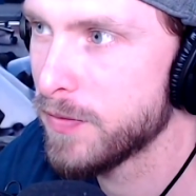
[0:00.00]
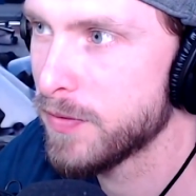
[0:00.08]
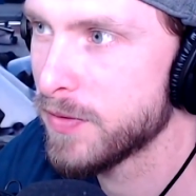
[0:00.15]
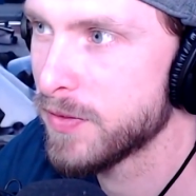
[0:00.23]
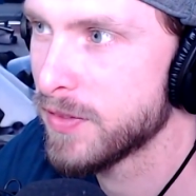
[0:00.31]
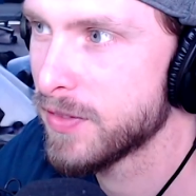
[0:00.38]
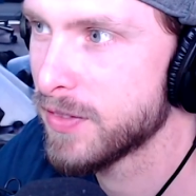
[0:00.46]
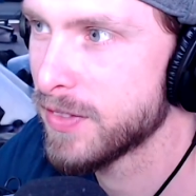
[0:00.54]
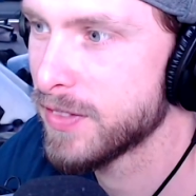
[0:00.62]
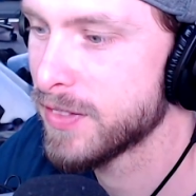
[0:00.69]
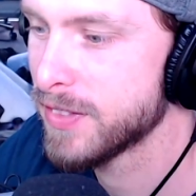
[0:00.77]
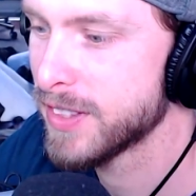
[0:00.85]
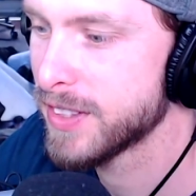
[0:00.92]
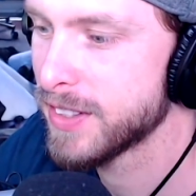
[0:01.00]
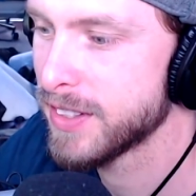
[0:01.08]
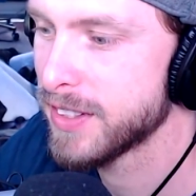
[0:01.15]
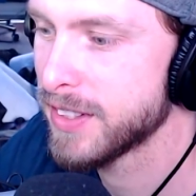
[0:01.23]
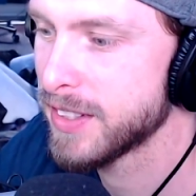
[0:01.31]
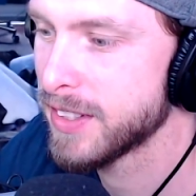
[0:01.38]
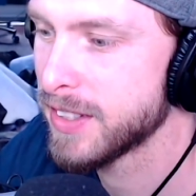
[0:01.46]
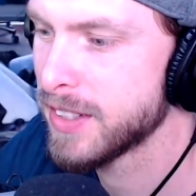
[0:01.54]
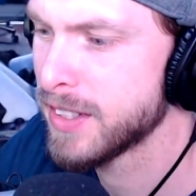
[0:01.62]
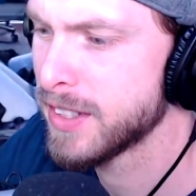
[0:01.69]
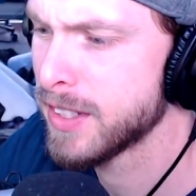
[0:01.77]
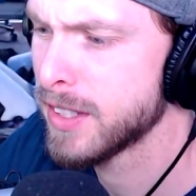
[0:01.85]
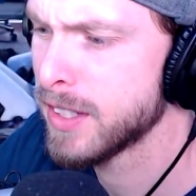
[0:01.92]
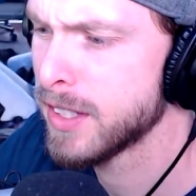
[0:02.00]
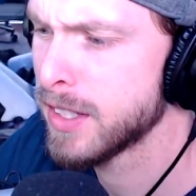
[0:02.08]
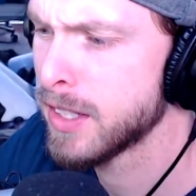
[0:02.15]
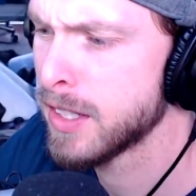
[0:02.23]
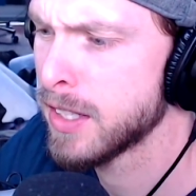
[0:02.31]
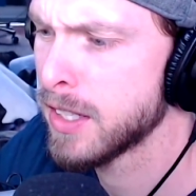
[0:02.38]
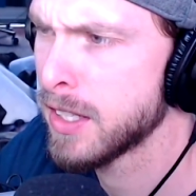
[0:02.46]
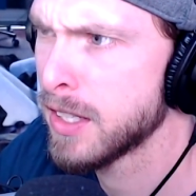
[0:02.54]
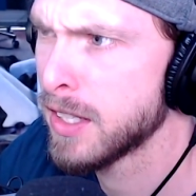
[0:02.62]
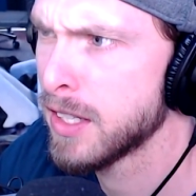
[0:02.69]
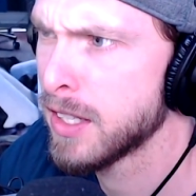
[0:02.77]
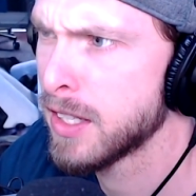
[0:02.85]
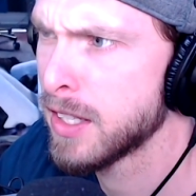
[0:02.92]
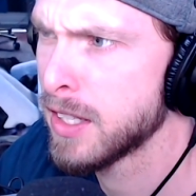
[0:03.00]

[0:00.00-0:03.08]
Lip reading: Nothing is said.